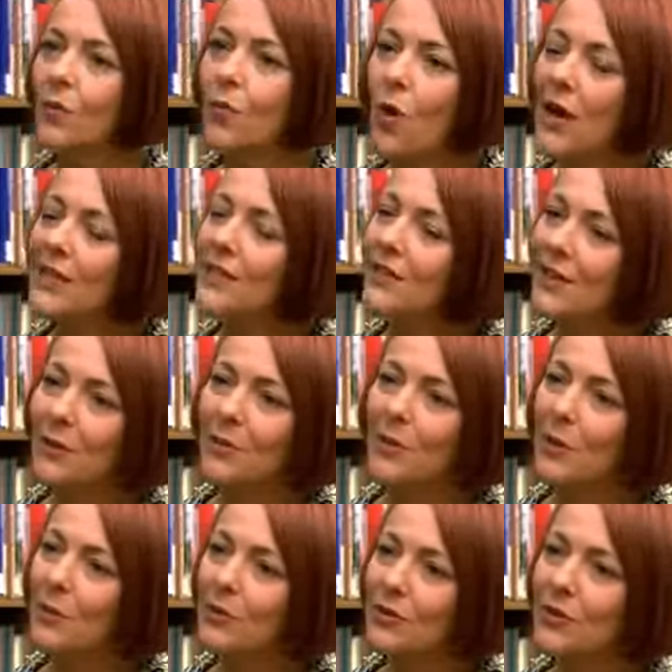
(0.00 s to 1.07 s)
Why do you think
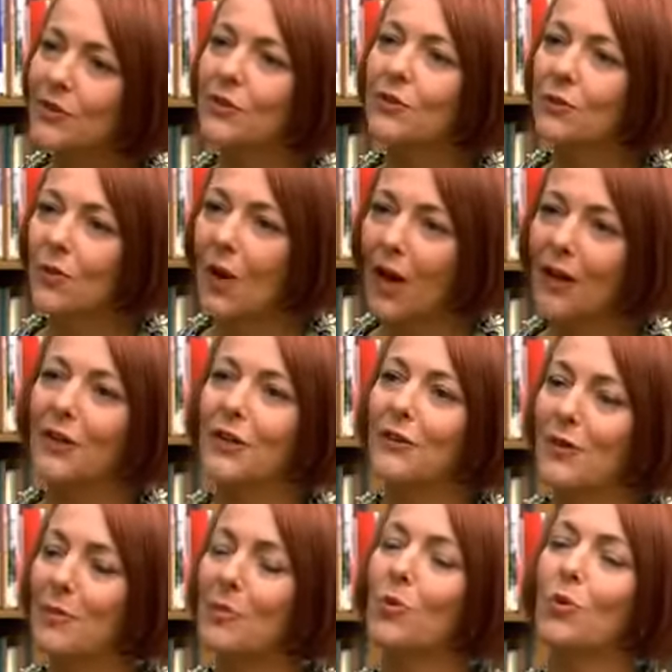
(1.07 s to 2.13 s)
people do
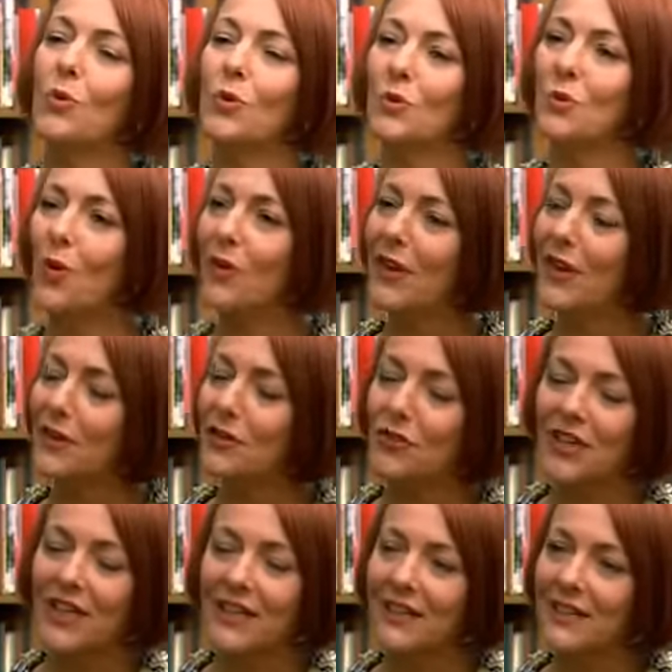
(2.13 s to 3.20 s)
underreport what they
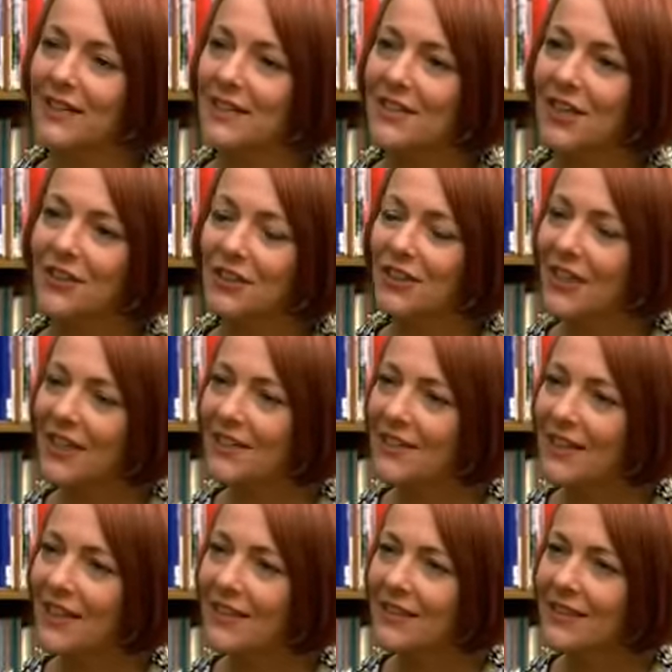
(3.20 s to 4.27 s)
drink to such an
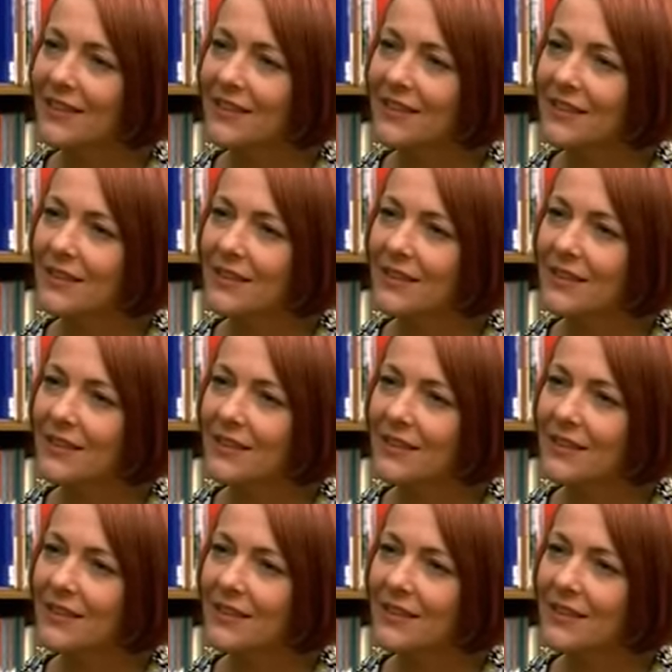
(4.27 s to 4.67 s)
extent?